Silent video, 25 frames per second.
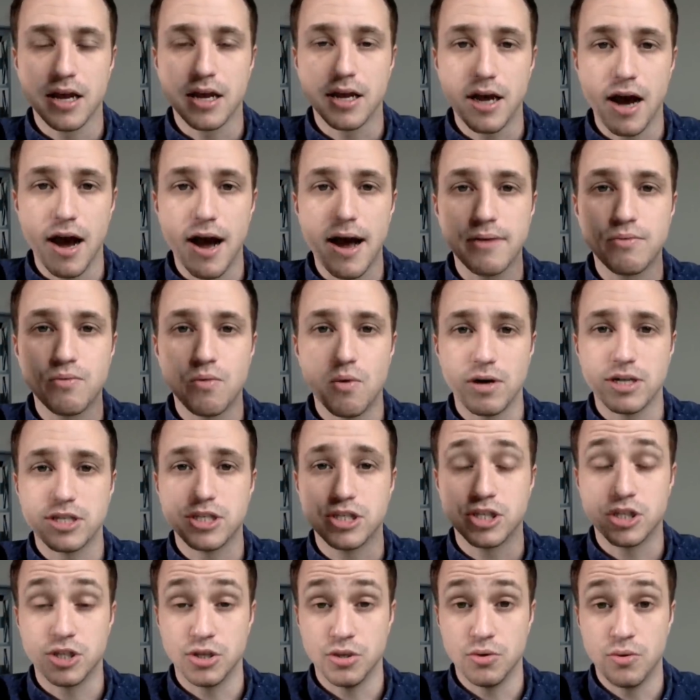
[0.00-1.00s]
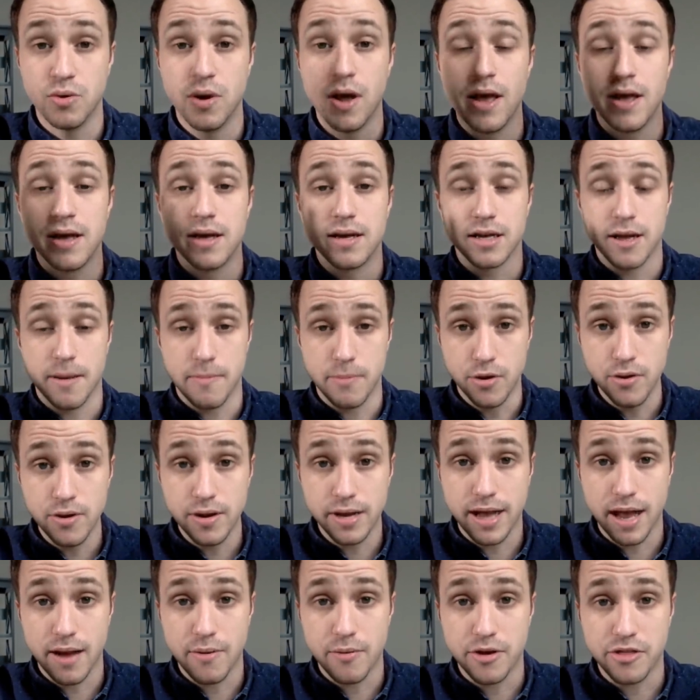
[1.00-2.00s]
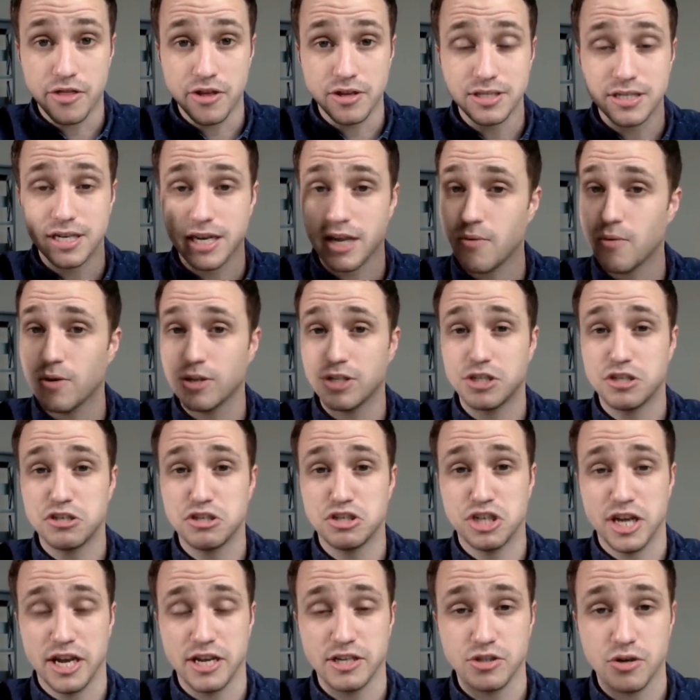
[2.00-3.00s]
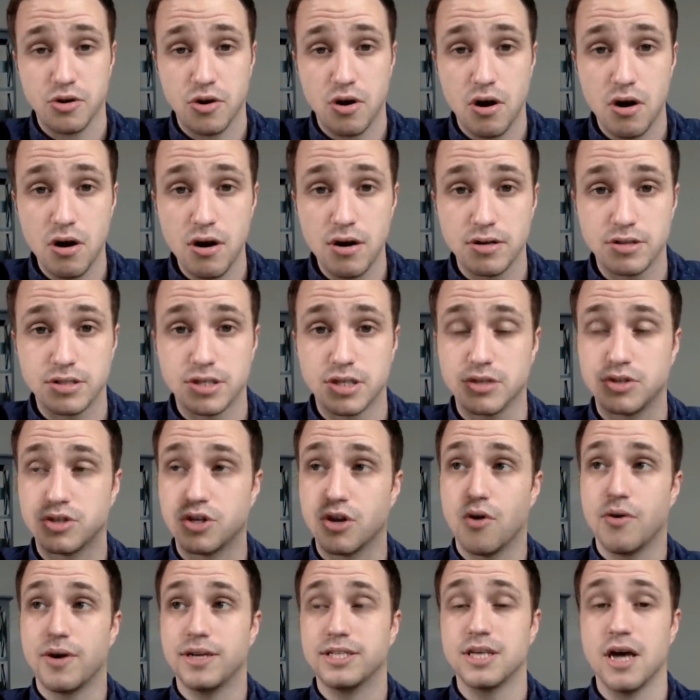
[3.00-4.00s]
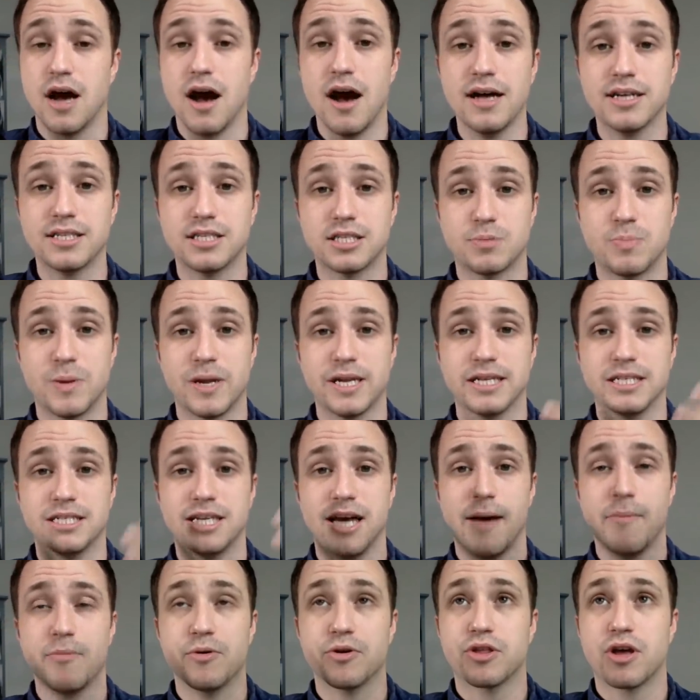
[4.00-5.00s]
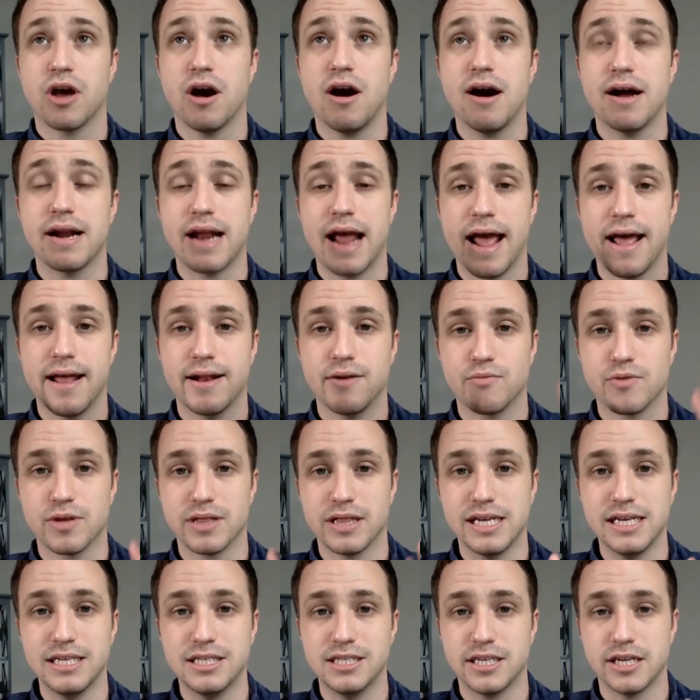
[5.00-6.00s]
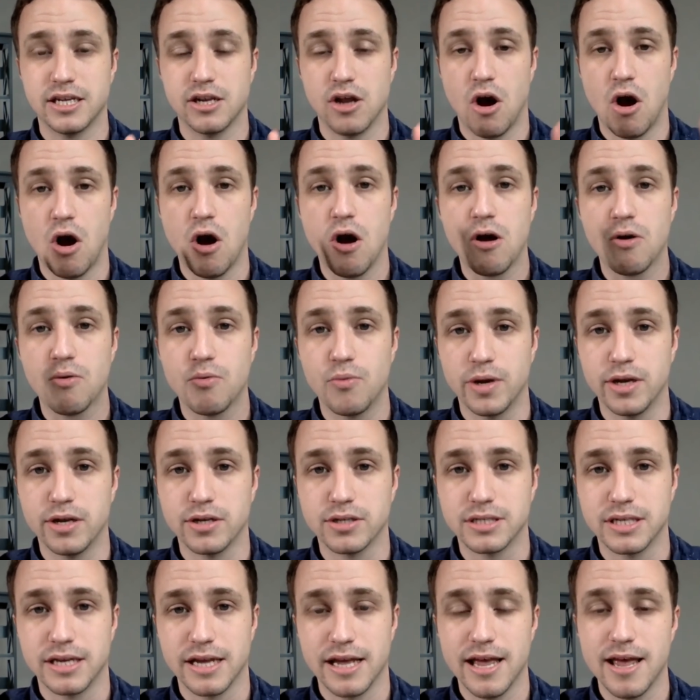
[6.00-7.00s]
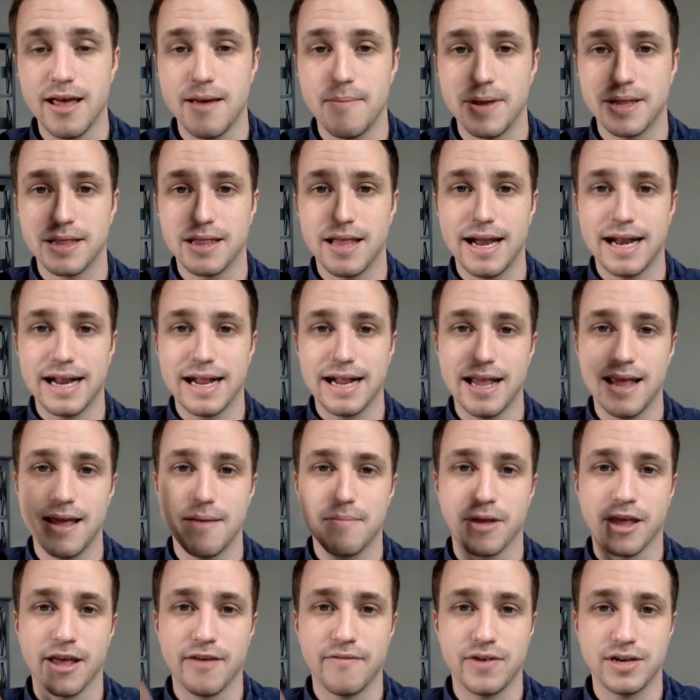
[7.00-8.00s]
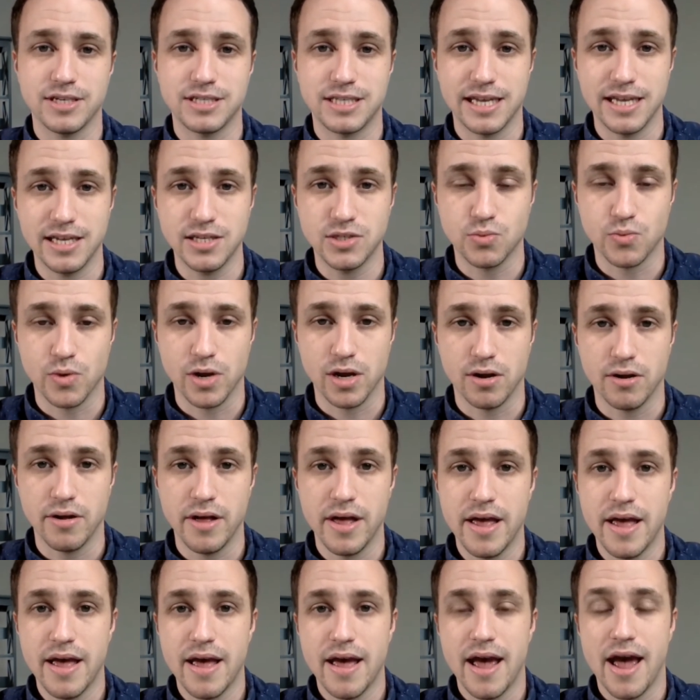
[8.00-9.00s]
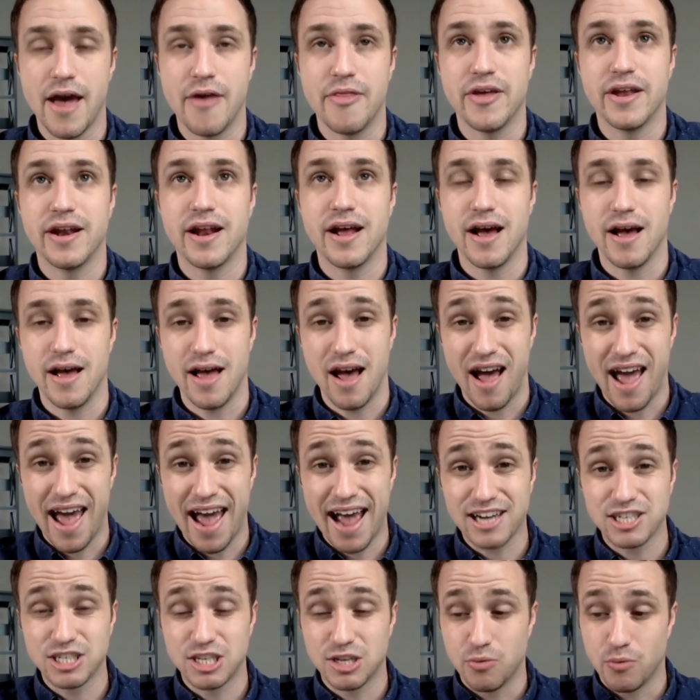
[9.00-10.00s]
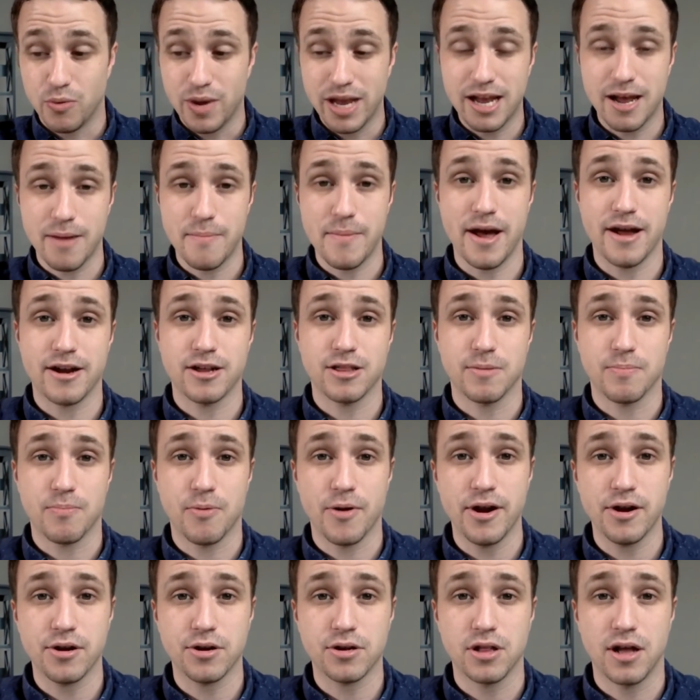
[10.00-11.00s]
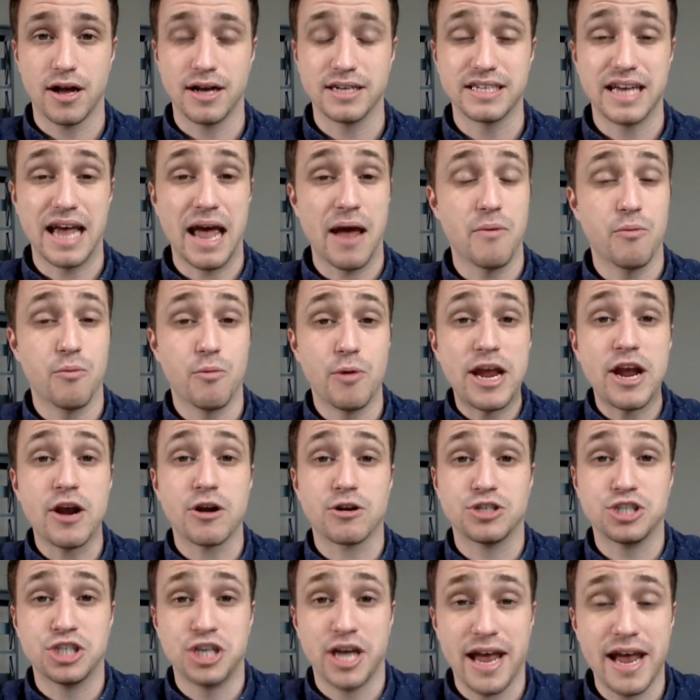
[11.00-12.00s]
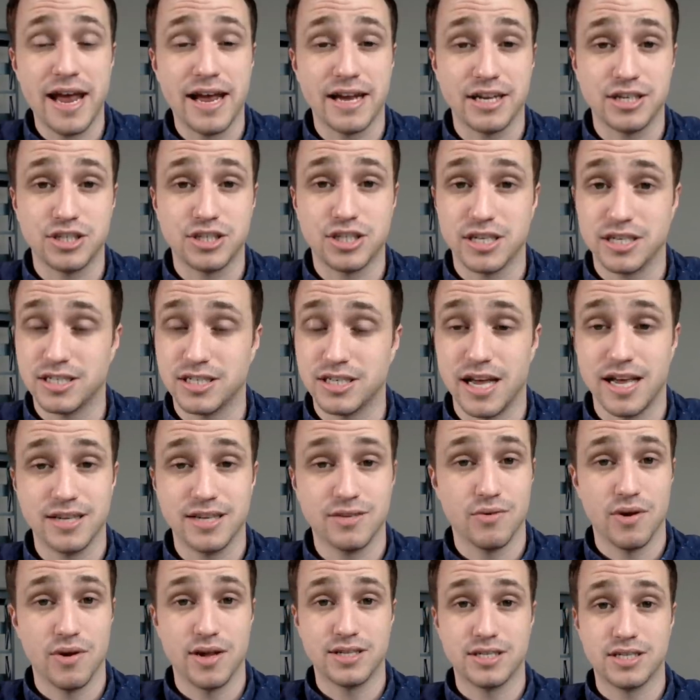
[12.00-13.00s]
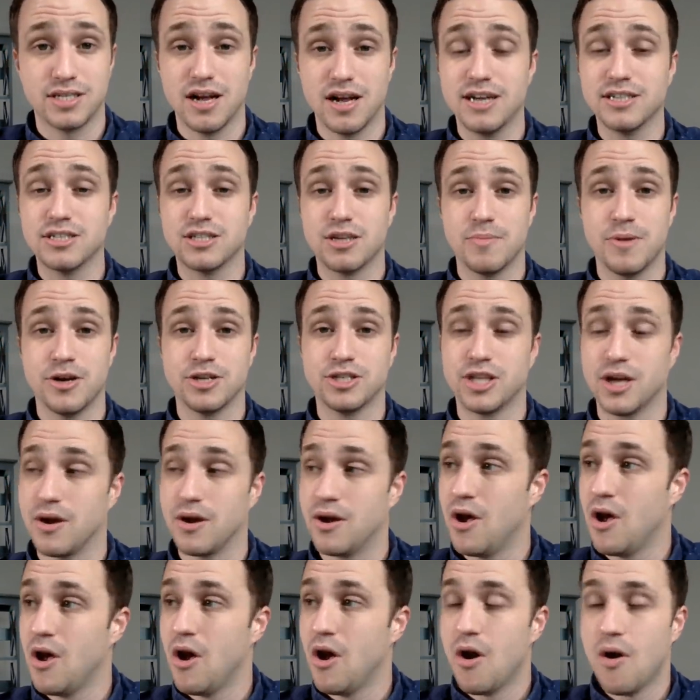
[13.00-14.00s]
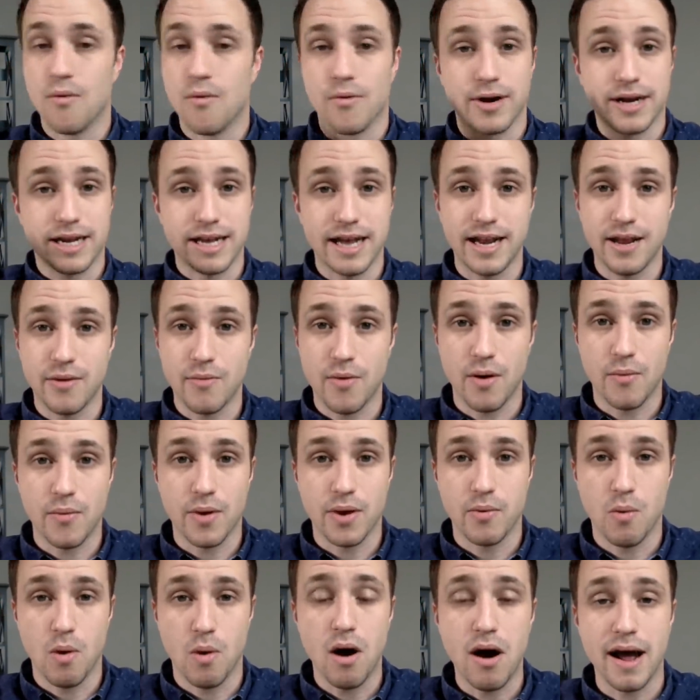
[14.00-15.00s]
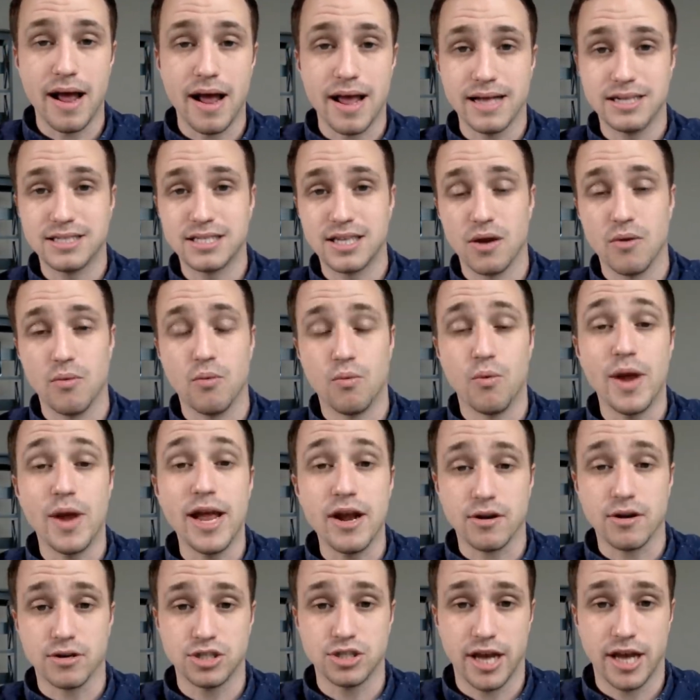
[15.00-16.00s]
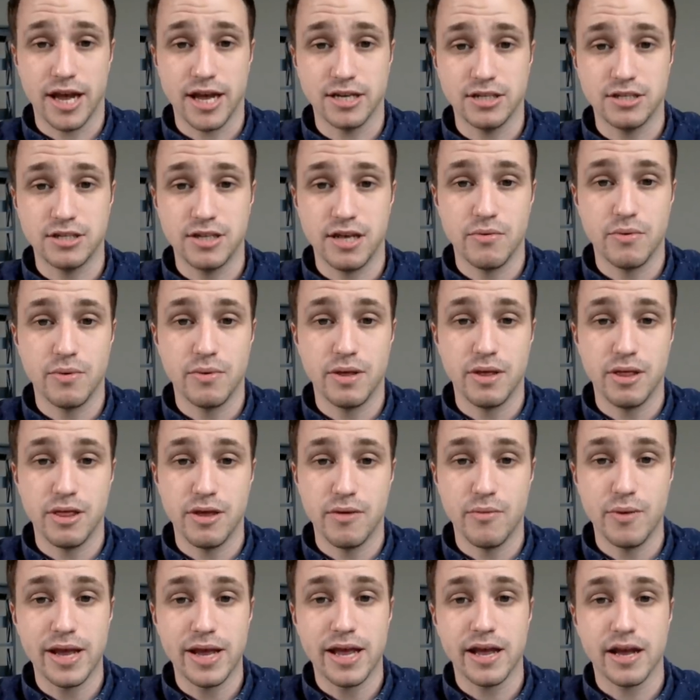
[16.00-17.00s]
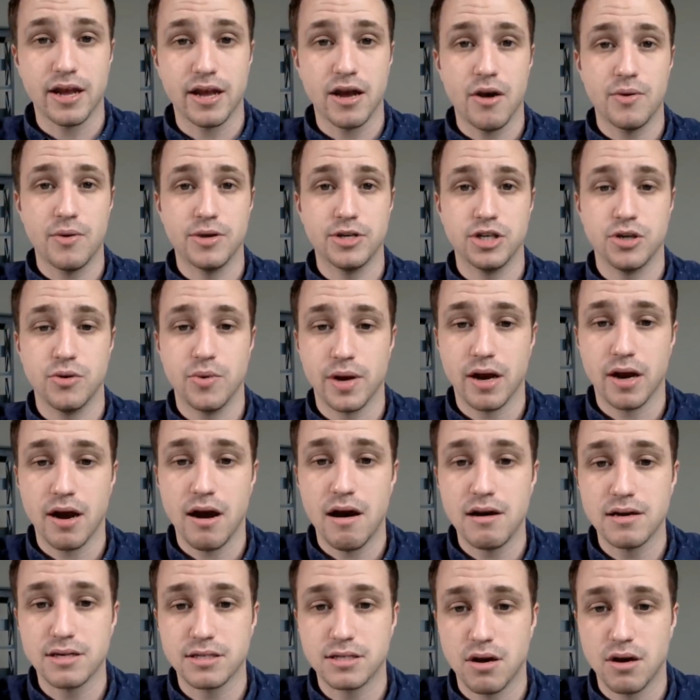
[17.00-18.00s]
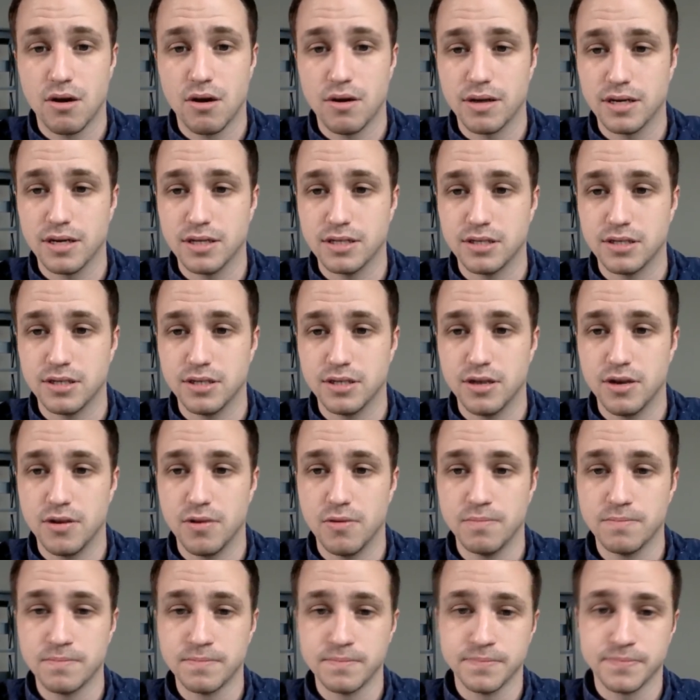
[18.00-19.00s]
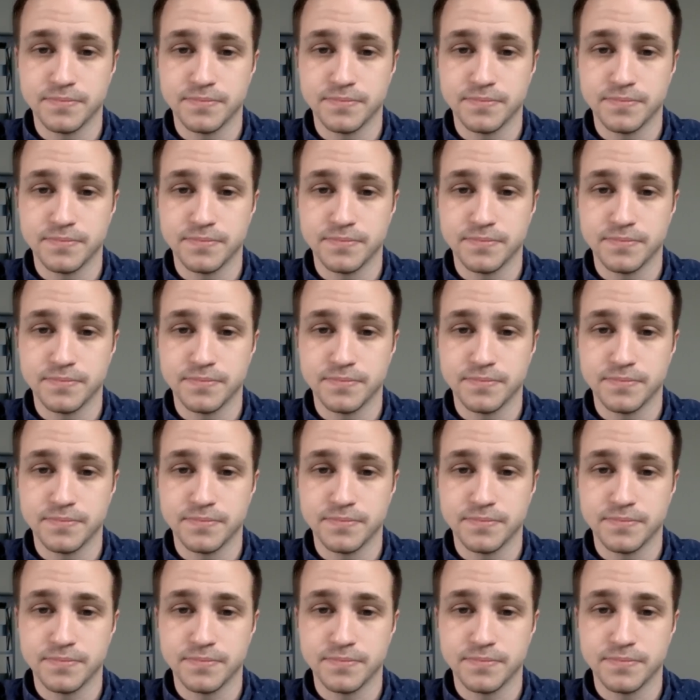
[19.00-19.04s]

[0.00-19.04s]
God wants to communicate with us, and he wants to change our hearts. So it's us spending time with God and releasing our will to him and letting him give us his will. And then actually we come out of the prayer closet and we are changed. It's not so much that we're getting what we want, it's that we are changed. And then we can go and do what God is calling us to do.